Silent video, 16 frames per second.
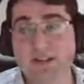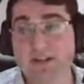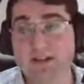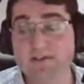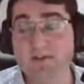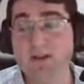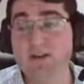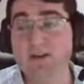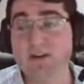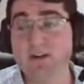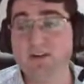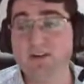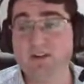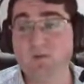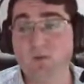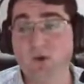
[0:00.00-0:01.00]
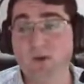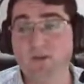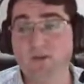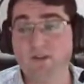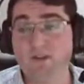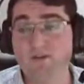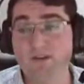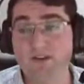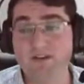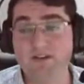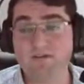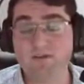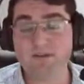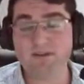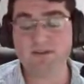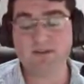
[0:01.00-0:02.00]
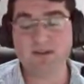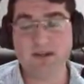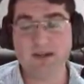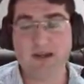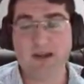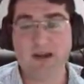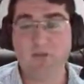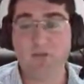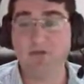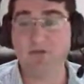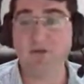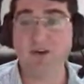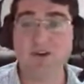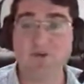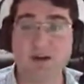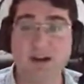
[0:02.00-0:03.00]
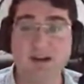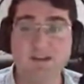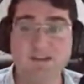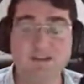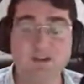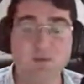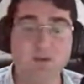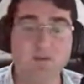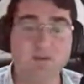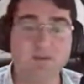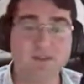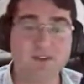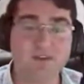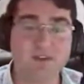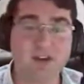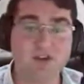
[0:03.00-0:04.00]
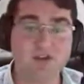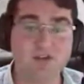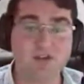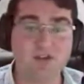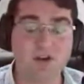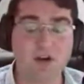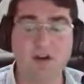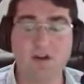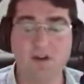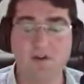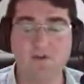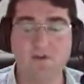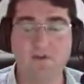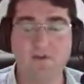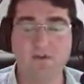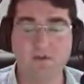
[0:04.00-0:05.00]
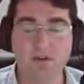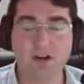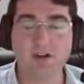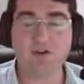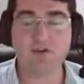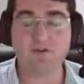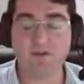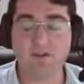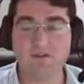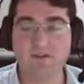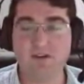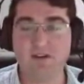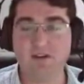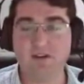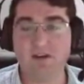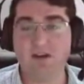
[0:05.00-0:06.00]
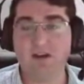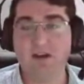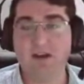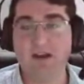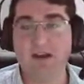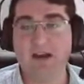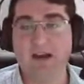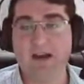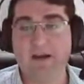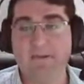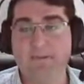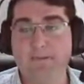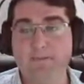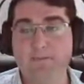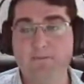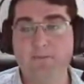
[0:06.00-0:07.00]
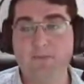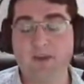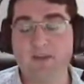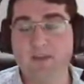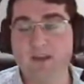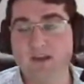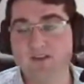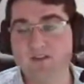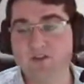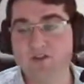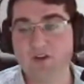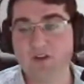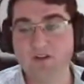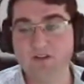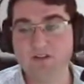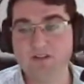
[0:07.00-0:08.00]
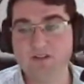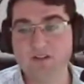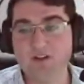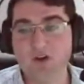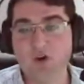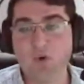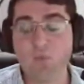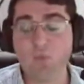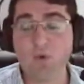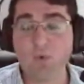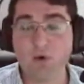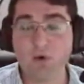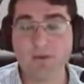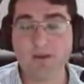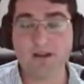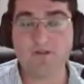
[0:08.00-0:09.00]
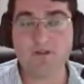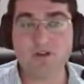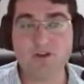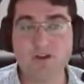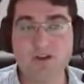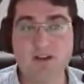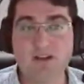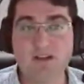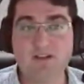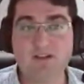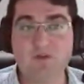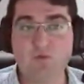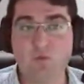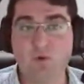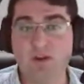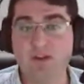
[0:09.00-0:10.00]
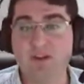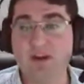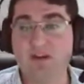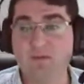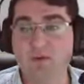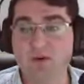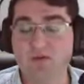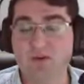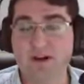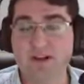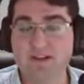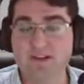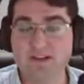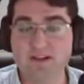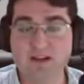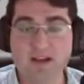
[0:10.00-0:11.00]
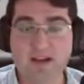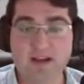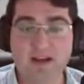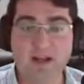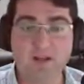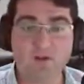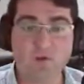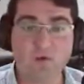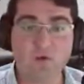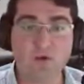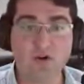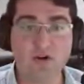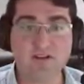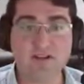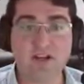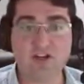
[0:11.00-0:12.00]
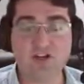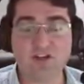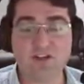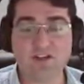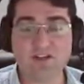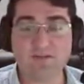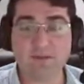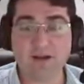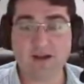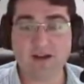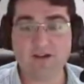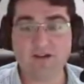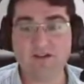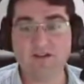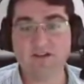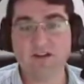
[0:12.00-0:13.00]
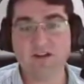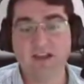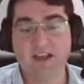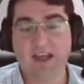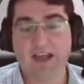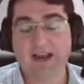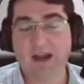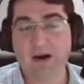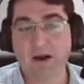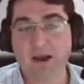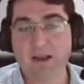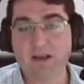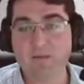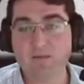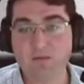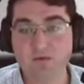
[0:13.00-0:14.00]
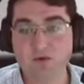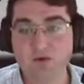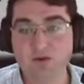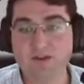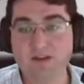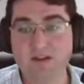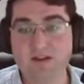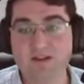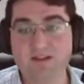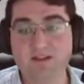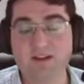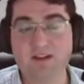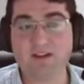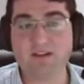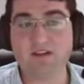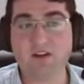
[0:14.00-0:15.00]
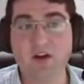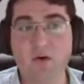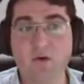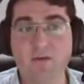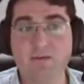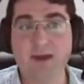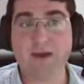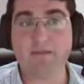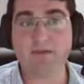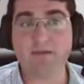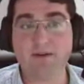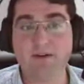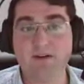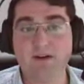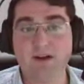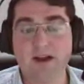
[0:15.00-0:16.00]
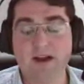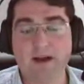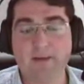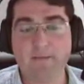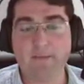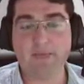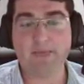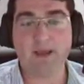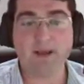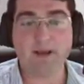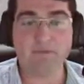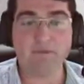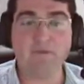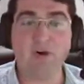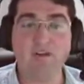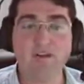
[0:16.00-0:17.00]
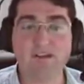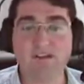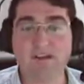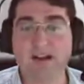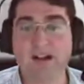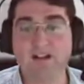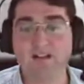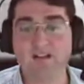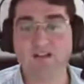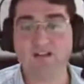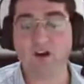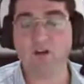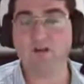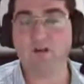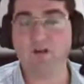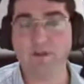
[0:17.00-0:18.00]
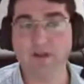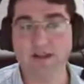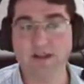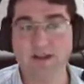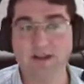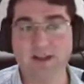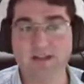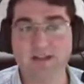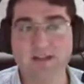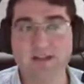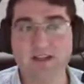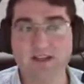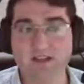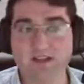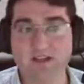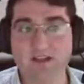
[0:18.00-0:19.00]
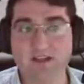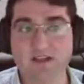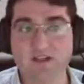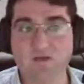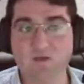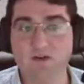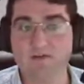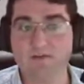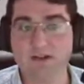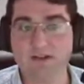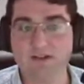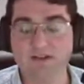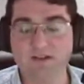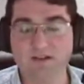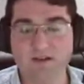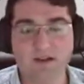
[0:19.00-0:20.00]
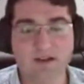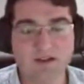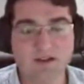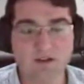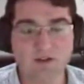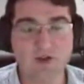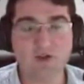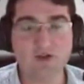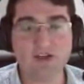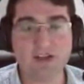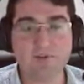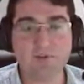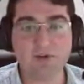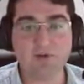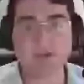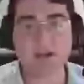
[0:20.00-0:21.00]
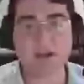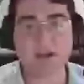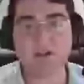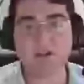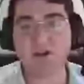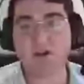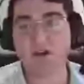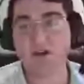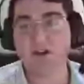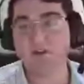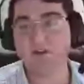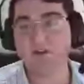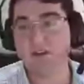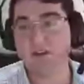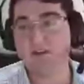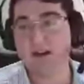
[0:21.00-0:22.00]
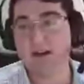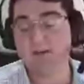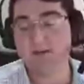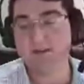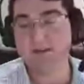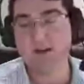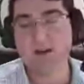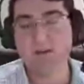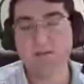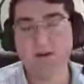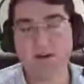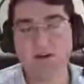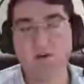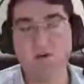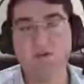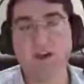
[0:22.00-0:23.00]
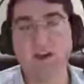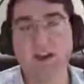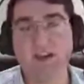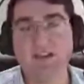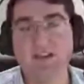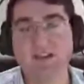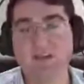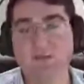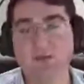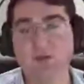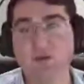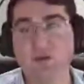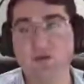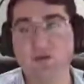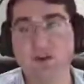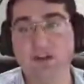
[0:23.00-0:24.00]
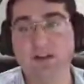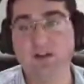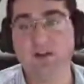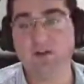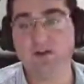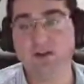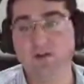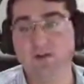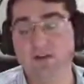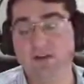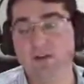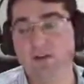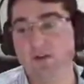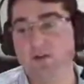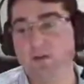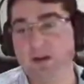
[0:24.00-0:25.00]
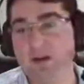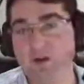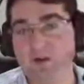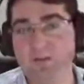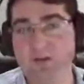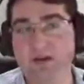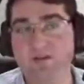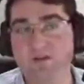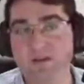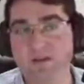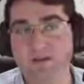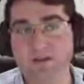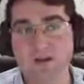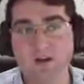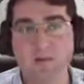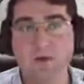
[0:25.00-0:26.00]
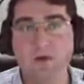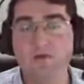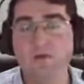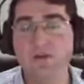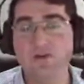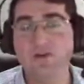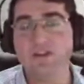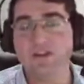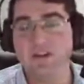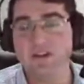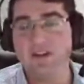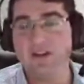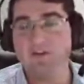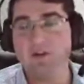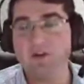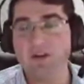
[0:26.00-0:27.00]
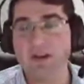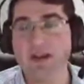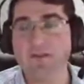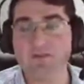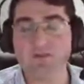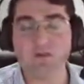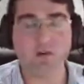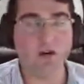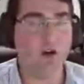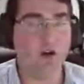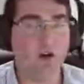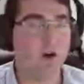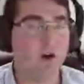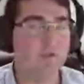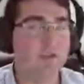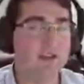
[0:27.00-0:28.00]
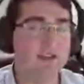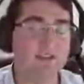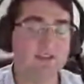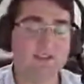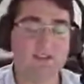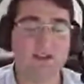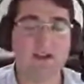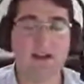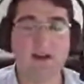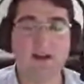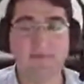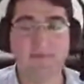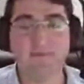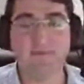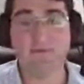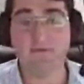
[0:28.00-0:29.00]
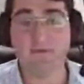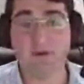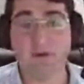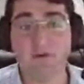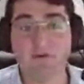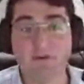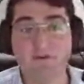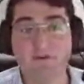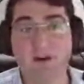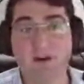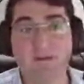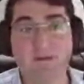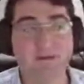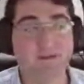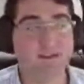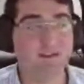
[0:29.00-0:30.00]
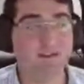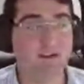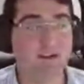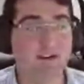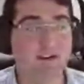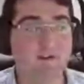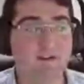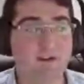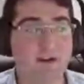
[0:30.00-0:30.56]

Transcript: get $1 million worth of investment. We've already raised the equivalent of $350,000. We will be leveraging this with government grants and other organisations and partners. And our aim using this is to go and map and provide this analysis over 1 million hectares in the next 12 months. It's a huge chemical saving, not only for the farmers, but it also has some huge ecological and human health benefits by reducing the chemical output of these of the farmers and